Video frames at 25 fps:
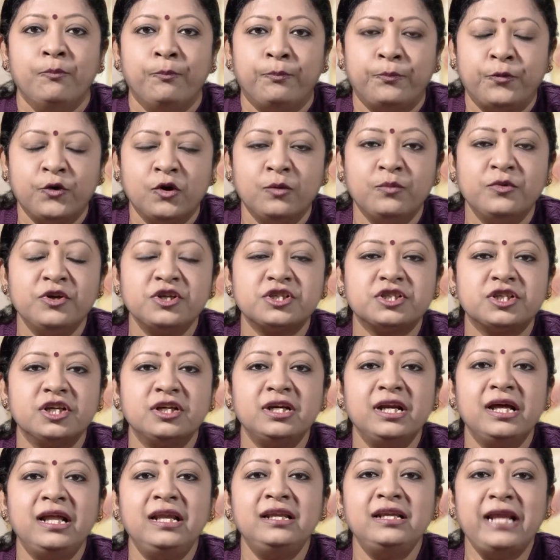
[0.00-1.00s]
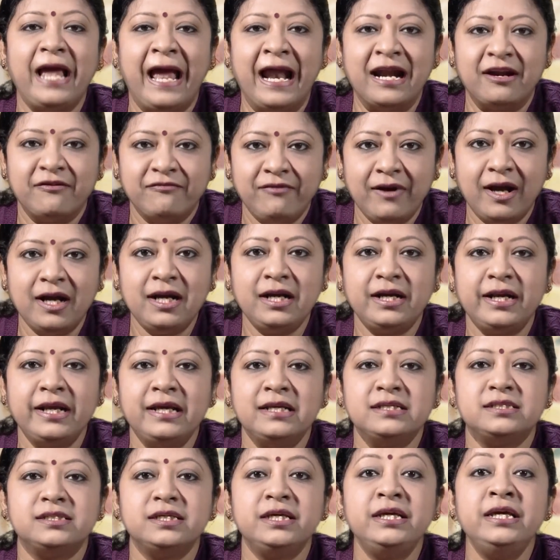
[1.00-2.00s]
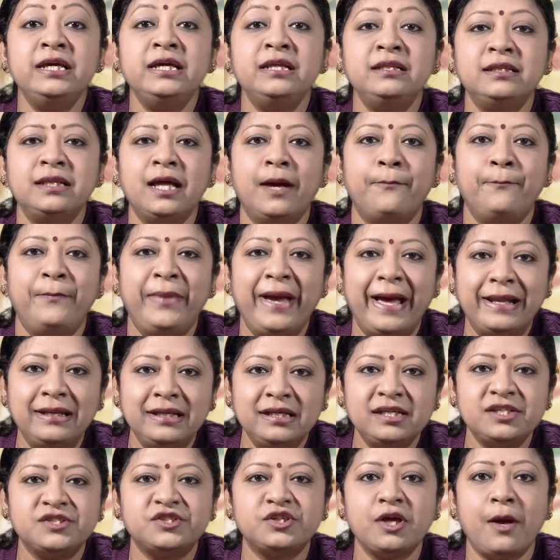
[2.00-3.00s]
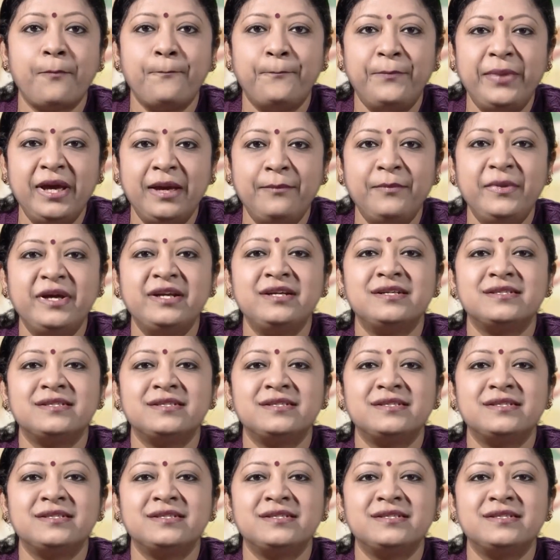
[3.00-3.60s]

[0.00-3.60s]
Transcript: promotional advantage in the balance of payment